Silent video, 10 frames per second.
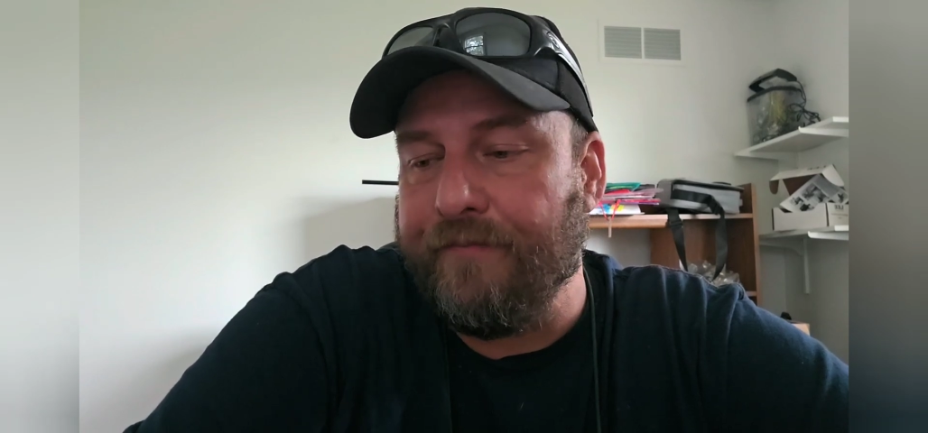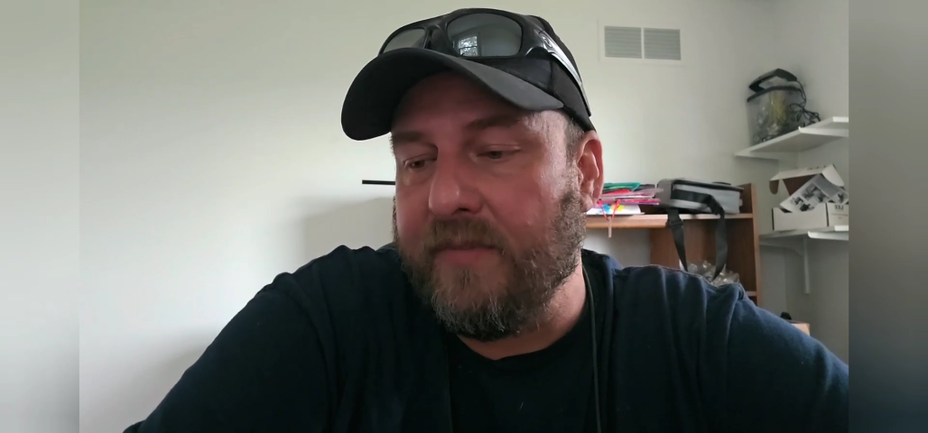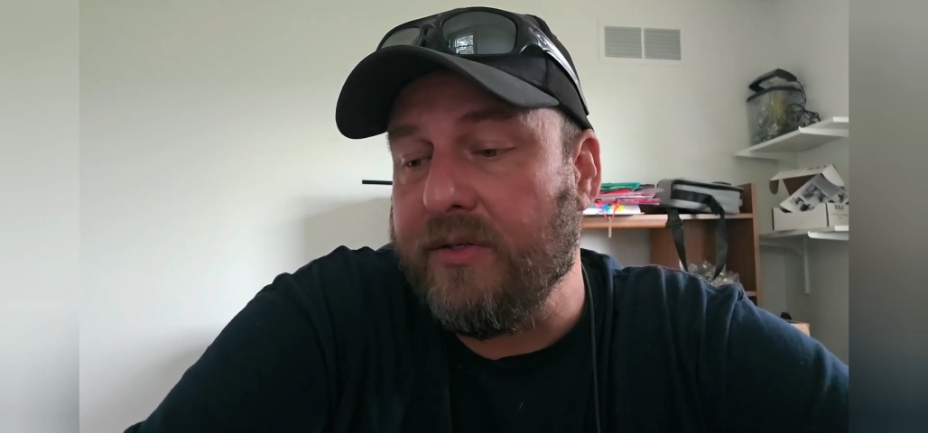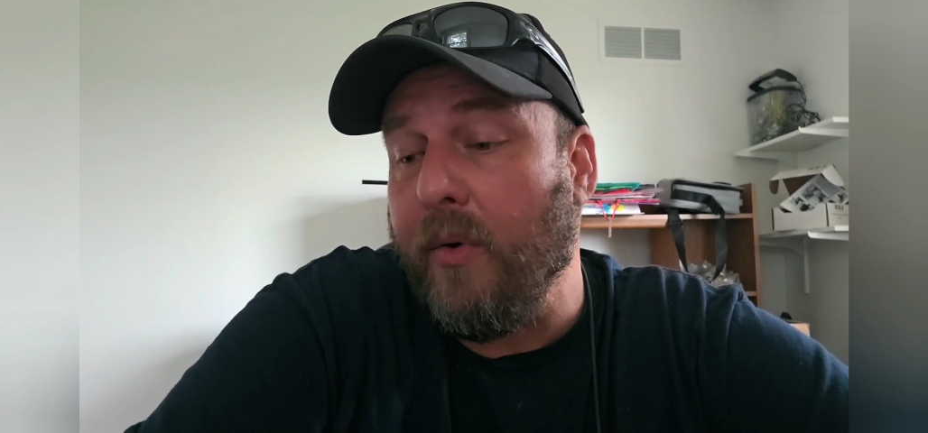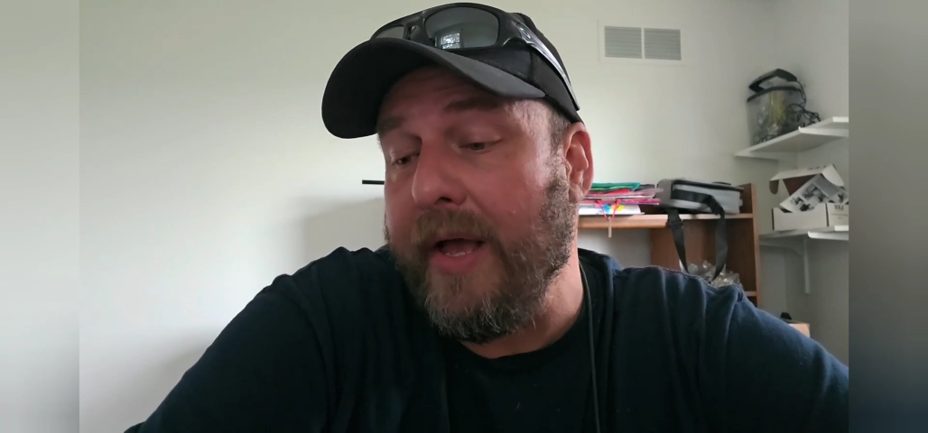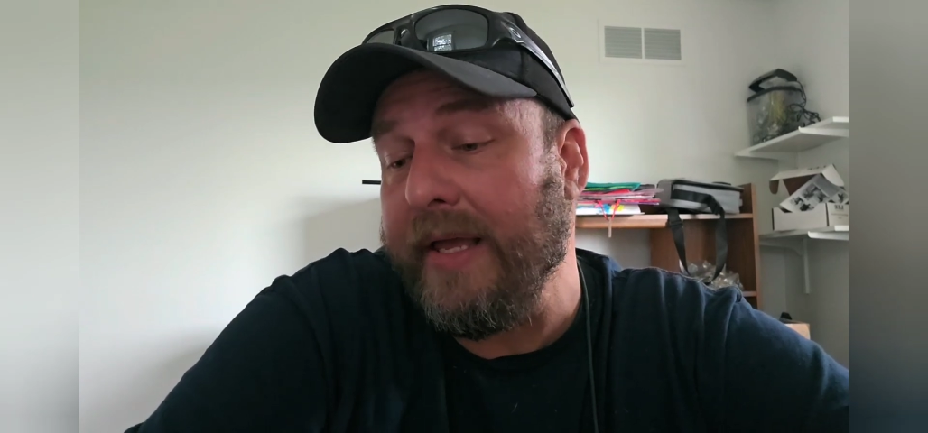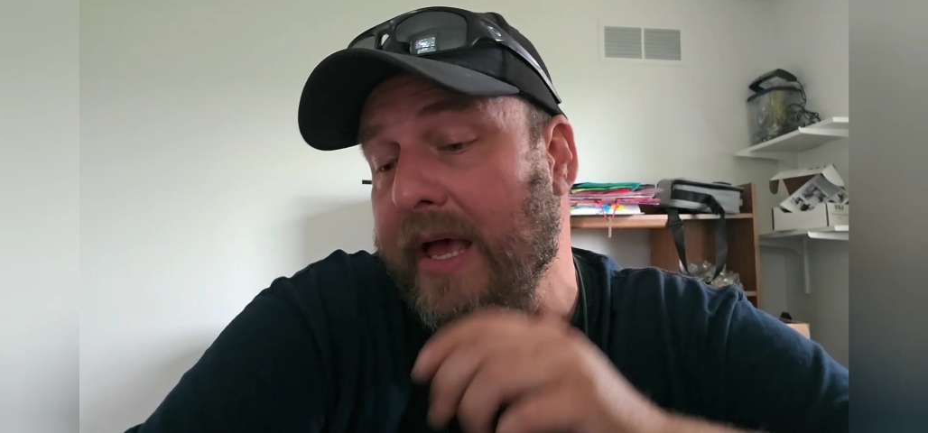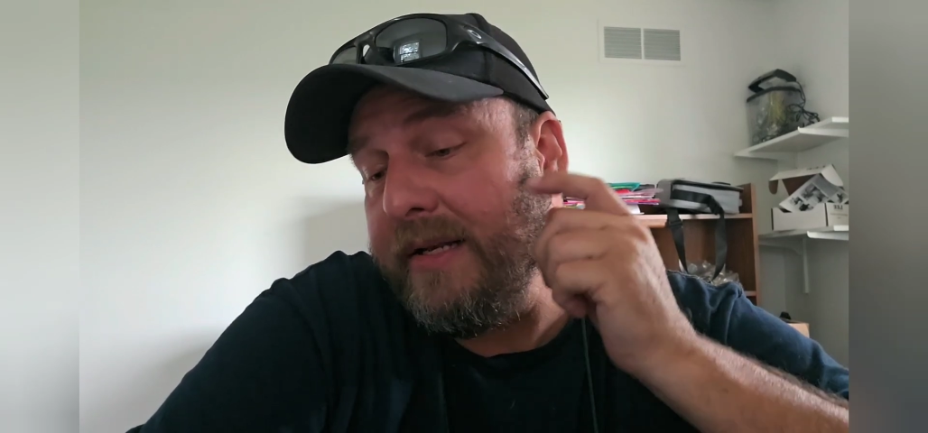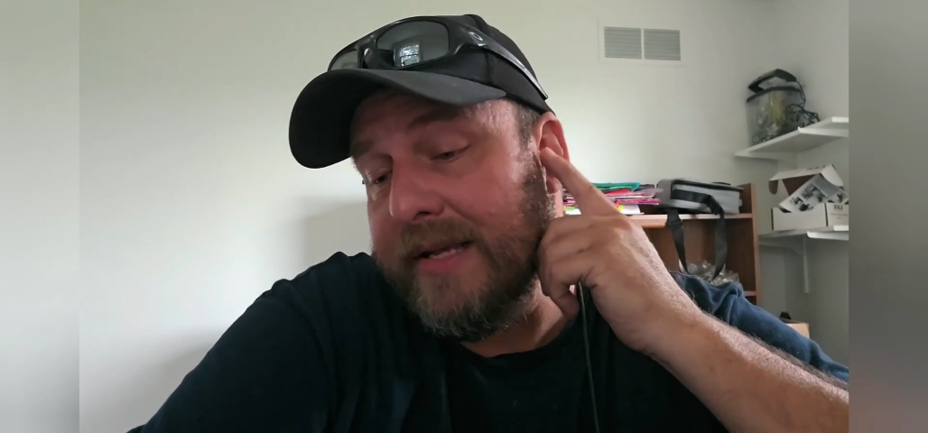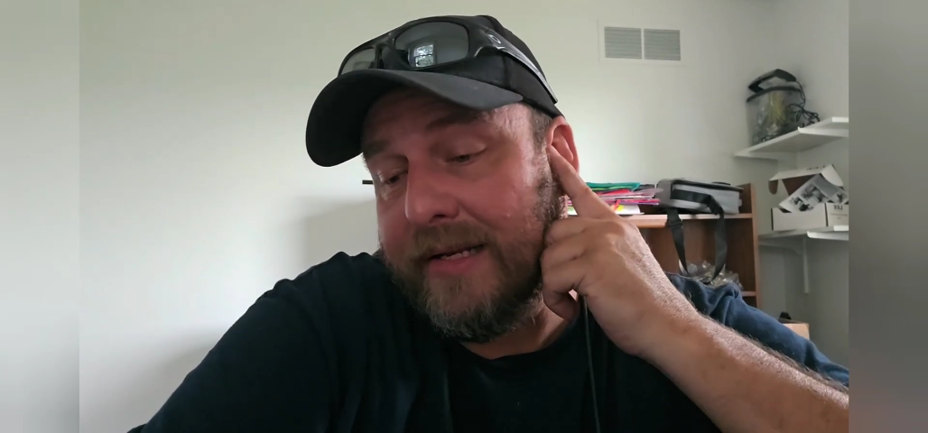So I
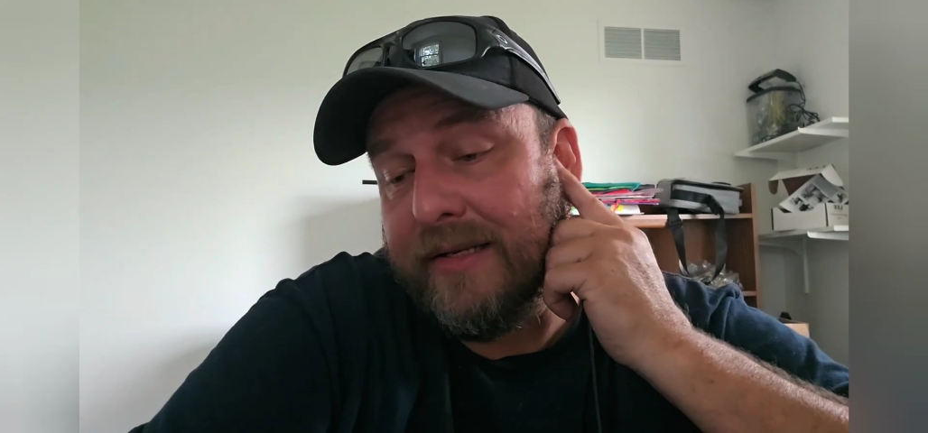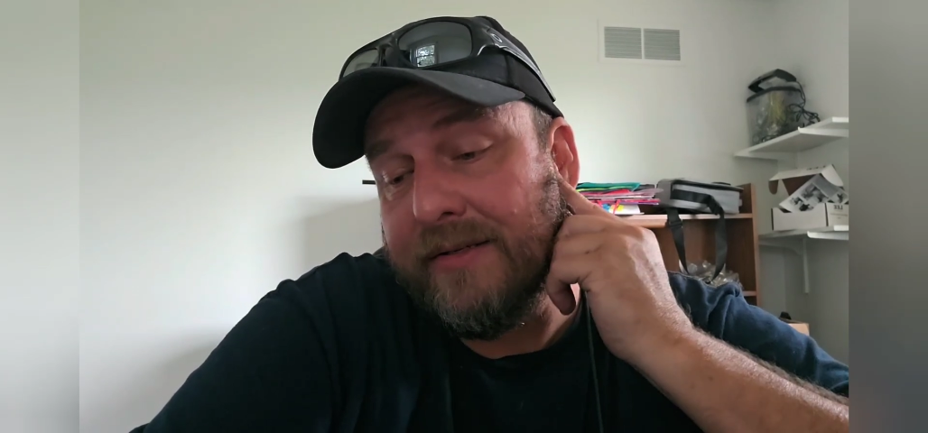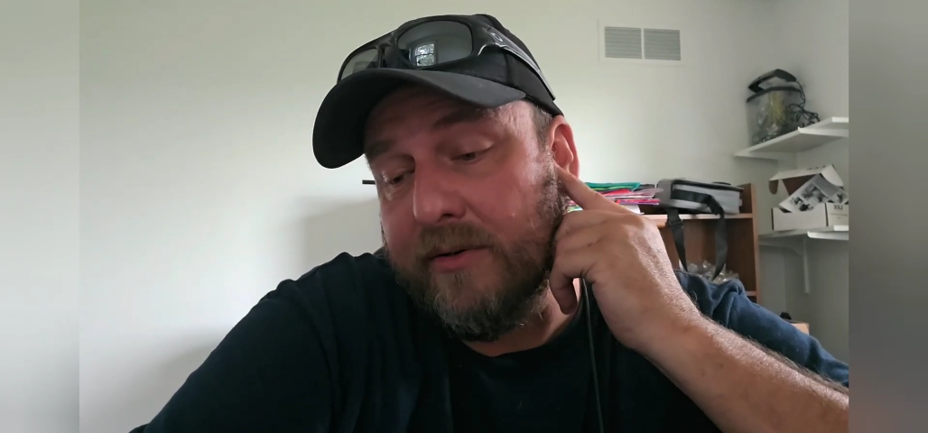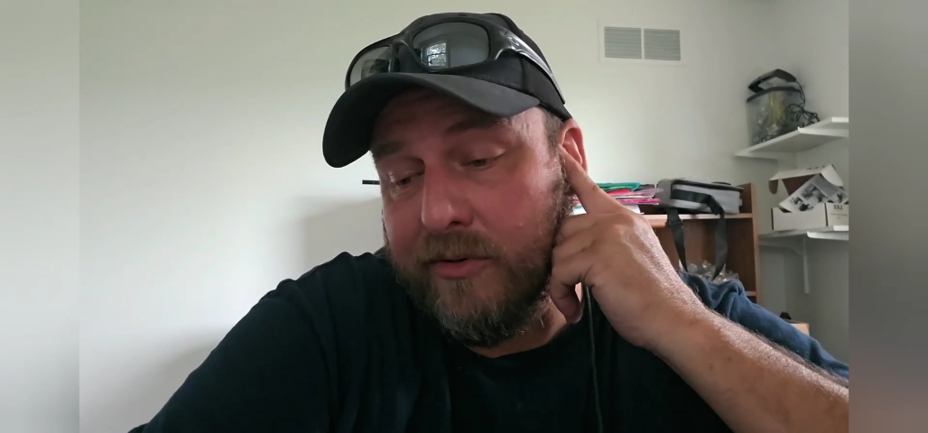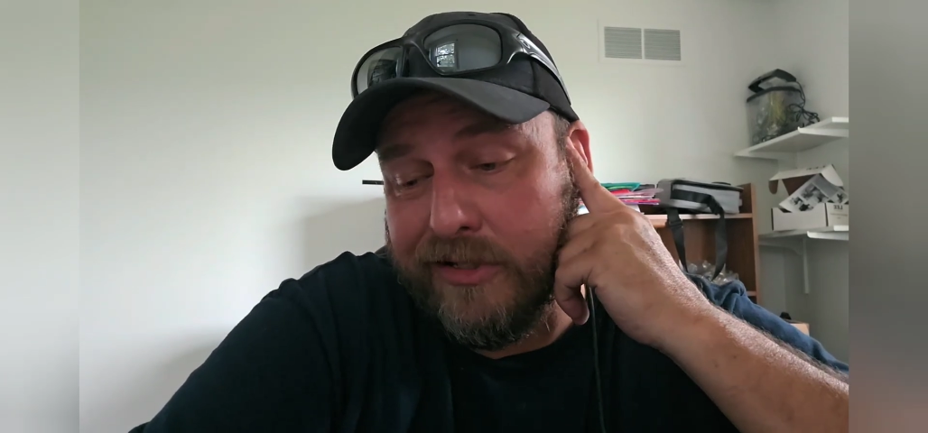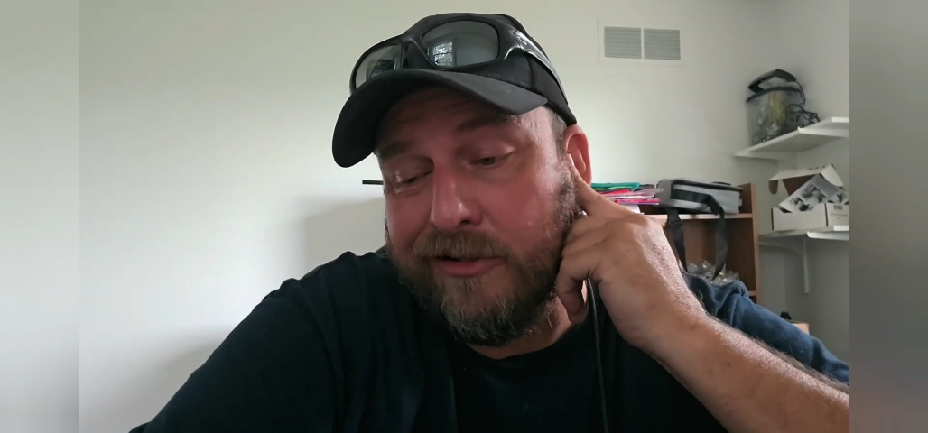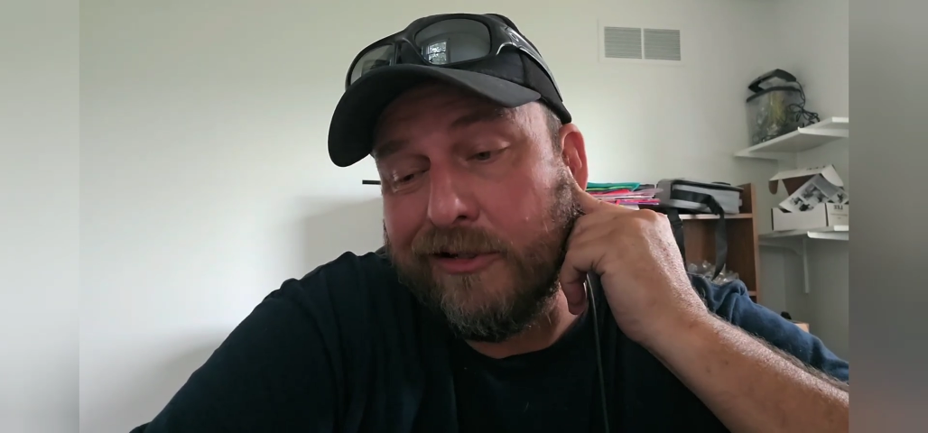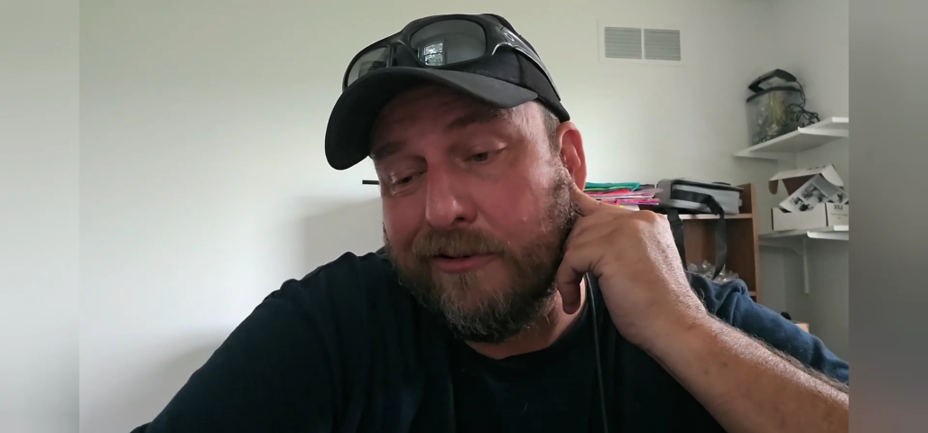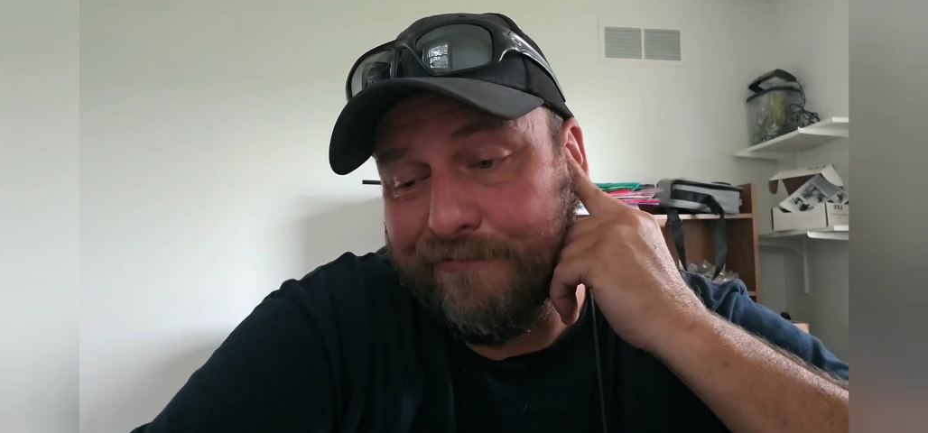contacted Zrodelta.